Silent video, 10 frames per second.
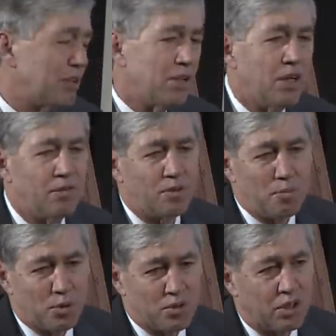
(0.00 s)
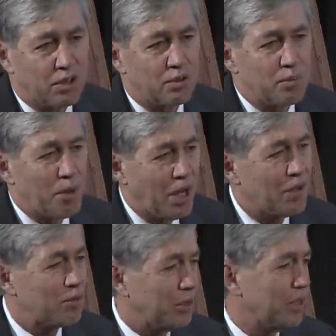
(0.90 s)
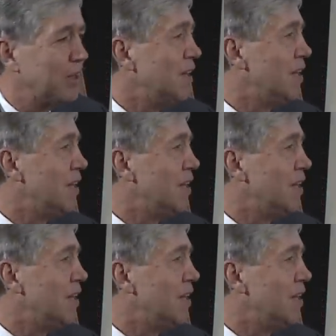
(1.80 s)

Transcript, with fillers: uh, of a particular pathway